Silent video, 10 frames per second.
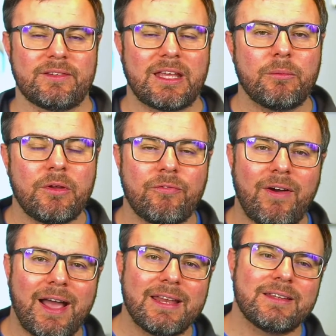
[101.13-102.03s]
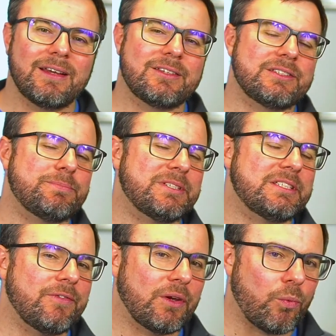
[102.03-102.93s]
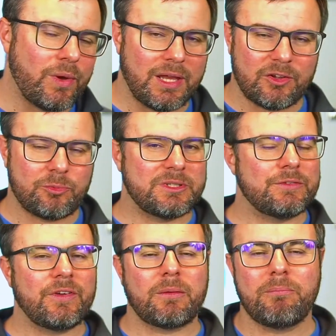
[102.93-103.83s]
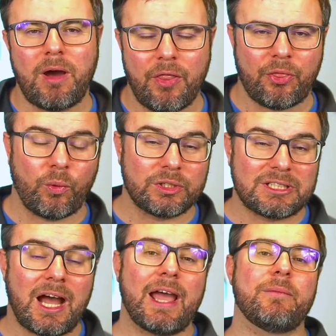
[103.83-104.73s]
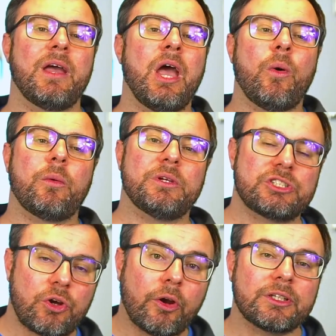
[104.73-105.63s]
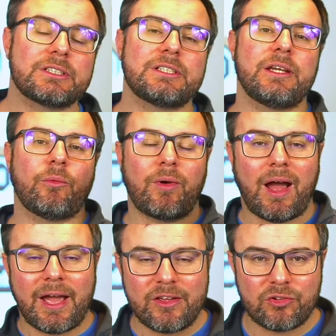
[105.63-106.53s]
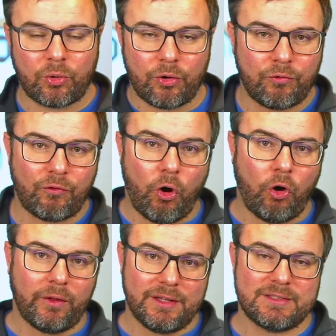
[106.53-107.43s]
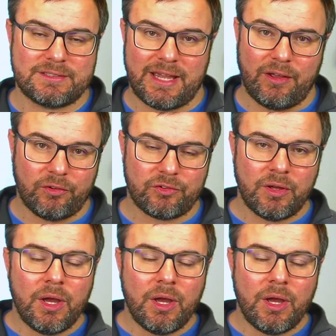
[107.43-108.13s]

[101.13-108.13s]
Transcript: Can we find a specific week, a specific month or time when we start to see a rise or a fall in sales?